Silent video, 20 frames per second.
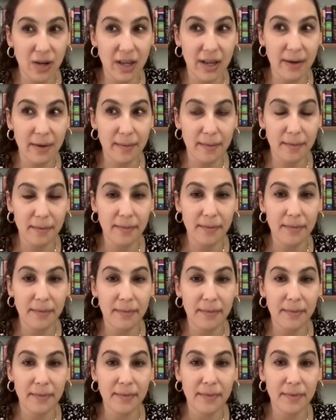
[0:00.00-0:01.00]
him.
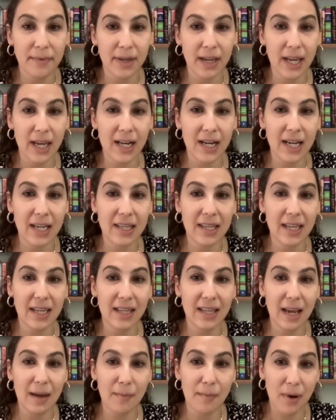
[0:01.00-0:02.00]
And I
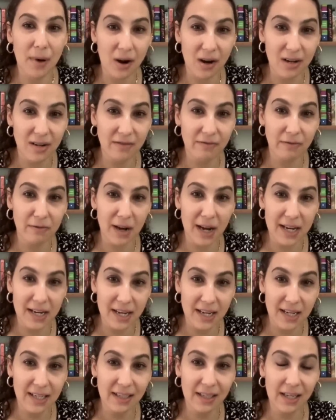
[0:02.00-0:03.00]
think that part of
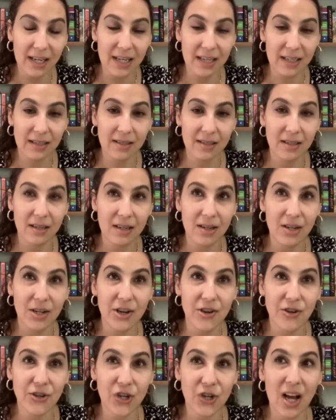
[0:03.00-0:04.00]
writing is, is
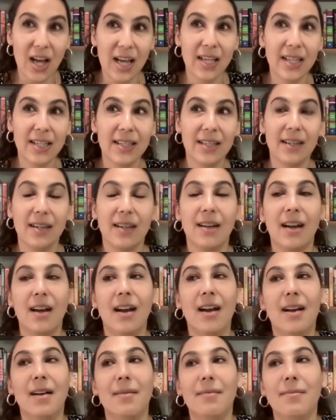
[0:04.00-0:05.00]
you're trying to,
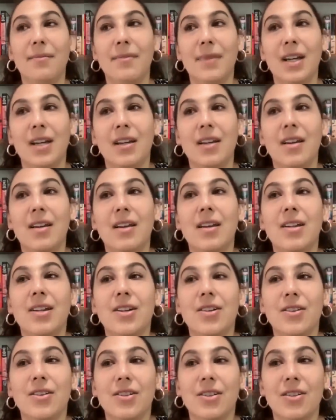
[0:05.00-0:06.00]
um,
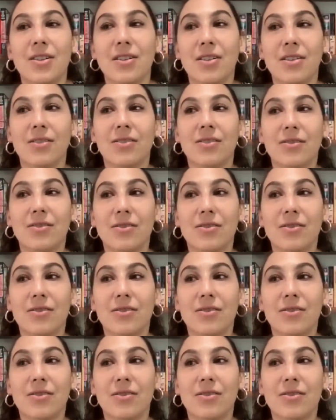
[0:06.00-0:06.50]
You're you're